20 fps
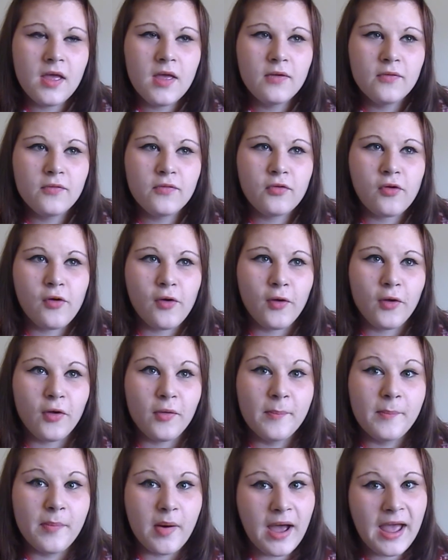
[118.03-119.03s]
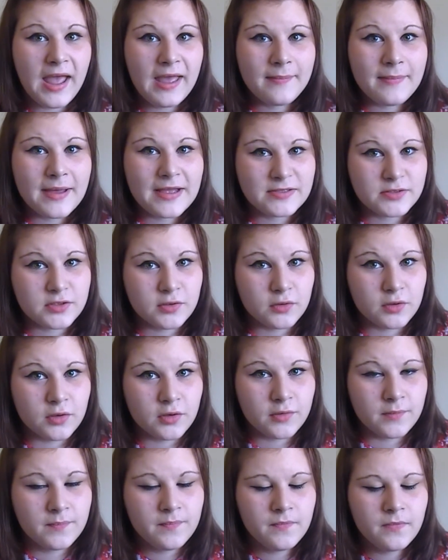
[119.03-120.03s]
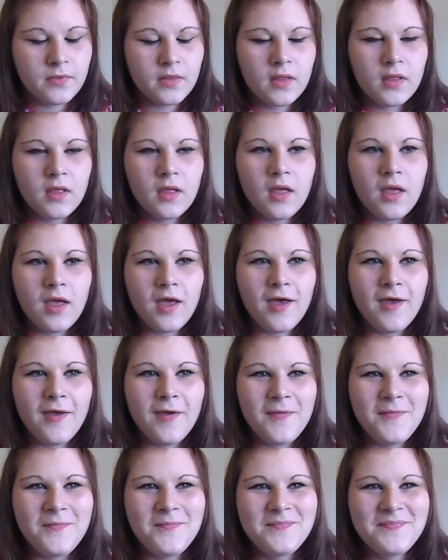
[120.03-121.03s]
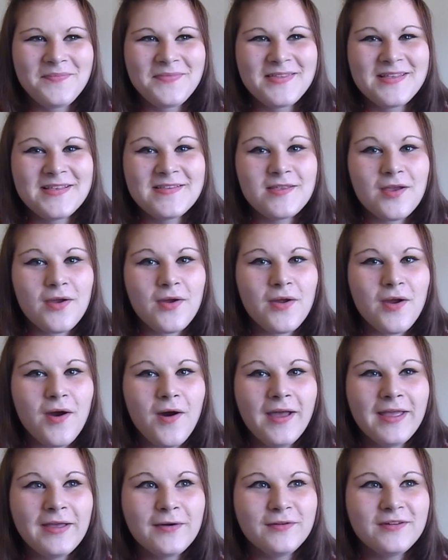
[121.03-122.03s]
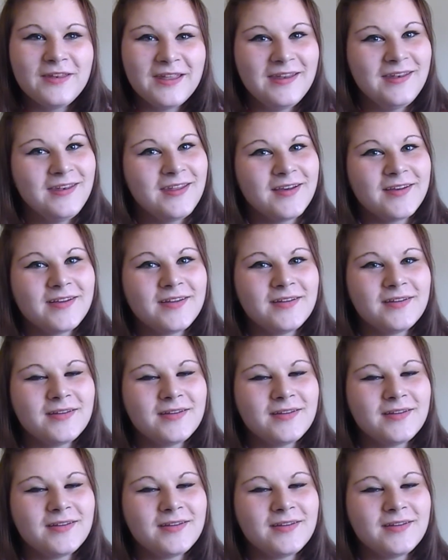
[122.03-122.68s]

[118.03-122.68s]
So buy a match.com. So I got Tinder.